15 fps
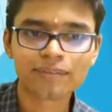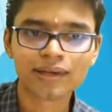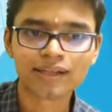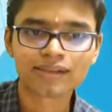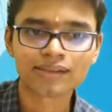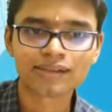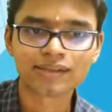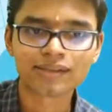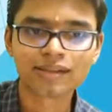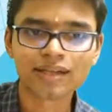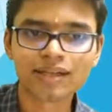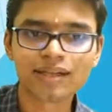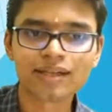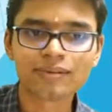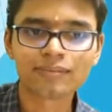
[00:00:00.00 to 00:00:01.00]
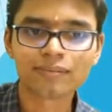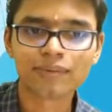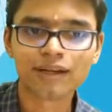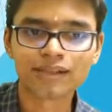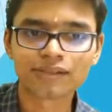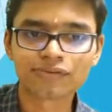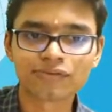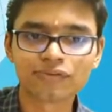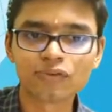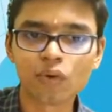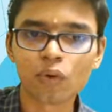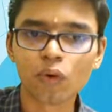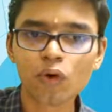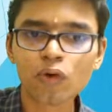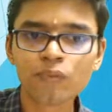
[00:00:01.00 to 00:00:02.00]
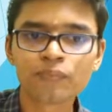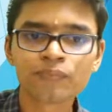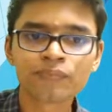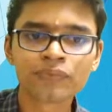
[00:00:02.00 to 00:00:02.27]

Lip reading: plus 3 plus 4